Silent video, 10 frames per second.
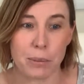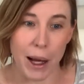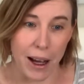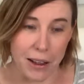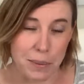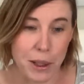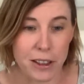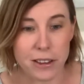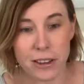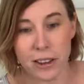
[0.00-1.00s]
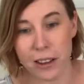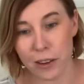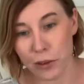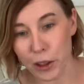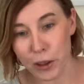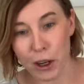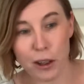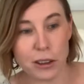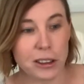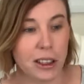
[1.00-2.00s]
my husband,
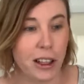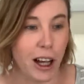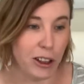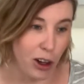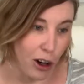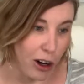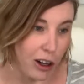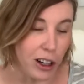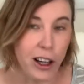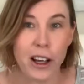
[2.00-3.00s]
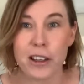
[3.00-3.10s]
4-year-old, a dog.